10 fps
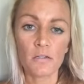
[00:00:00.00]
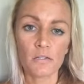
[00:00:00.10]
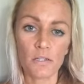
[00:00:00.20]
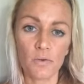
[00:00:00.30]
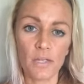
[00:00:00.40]

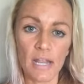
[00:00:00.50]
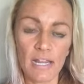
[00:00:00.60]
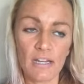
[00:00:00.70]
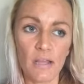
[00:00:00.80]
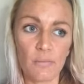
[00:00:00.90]
So it
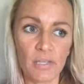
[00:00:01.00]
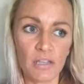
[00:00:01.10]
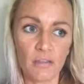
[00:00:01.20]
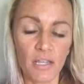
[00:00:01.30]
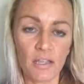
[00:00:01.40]
ended up
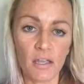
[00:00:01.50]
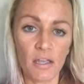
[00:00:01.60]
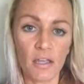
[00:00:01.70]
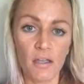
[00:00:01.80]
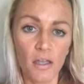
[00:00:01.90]
being like
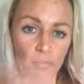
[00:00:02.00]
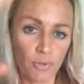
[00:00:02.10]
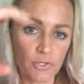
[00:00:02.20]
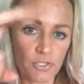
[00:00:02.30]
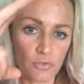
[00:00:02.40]
a
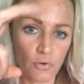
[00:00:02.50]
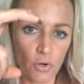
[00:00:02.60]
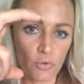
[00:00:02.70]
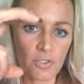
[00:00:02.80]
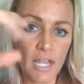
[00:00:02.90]
personal
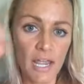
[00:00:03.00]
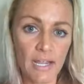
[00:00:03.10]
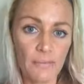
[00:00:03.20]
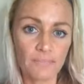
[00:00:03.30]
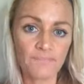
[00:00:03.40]
growth
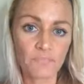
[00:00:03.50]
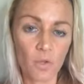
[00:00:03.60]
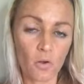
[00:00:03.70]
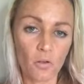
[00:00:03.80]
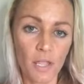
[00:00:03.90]
time,
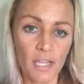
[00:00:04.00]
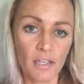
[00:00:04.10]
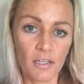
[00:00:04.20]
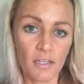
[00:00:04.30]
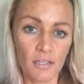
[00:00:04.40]
or
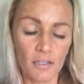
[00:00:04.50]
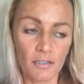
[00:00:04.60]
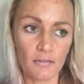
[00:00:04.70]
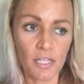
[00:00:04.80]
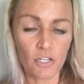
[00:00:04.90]
like
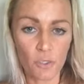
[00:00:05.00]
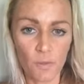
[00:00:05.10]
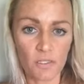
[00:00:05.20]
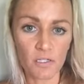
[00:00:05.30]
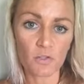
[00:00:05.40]
a catch
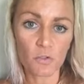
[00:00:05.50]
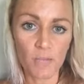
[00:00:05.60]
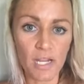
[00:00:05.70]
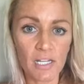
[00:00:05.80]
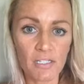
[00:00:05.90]
up on social
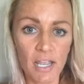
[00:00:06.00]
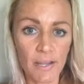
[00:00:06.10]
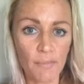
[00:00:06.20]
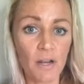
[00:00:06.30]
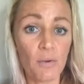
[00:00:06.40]
media
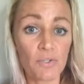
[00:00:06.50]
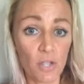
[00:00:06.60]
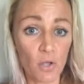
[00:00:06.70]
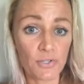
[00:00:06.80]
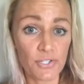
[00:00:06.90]
time, but I was
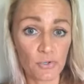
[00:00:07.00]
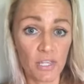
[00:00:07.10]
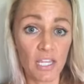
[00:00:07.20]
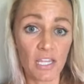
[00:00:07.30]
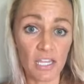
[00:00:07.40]
also
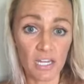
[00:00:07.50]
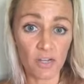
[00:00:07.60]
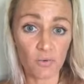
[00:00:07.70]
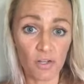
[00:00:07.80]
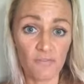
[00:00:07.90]
like
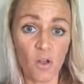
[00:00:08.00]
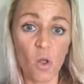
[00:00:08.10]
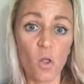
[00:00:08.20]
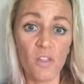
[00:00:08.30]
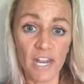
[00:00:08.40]
getting rid of
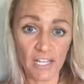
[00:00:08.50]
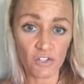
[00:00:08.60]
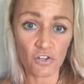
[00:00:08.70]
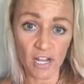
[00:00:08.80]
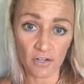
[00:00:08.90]
all that
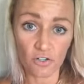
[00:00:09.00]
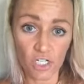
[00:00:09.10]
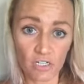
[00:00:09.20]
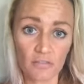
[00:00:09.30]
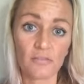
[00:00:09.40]
extra
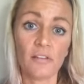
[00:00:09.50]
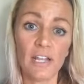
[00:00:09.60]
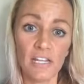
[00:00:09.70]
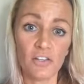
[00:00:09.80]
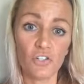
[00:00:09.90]
energy,
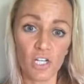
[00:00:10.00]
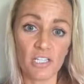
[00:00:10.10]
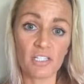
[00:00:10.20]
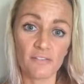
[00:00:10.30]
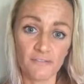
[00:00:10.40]
and it
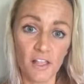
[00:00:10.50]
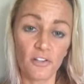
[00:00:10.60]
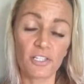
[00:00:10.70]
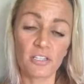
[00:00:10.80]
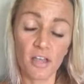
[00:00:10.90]
just
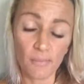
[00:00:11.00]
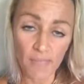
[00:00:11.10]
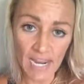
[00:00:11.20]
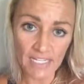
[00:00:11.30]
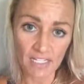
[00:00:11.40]
felt
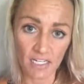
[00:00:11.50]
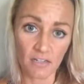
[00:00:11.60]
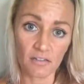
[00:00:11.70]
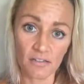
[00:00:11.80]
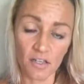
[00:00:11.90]

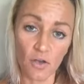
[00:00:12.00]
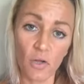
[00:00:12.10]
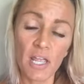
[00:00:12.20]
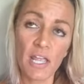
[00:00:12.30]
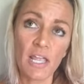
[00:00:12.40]
amazing.
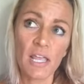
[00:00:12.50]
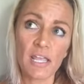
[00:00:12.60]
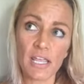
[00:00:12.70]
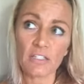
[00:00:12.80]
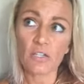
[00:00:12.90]
So
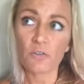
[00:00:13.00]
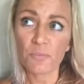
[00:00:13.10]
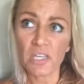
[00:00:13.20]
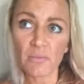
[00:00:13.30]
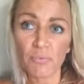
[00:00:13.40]
it took me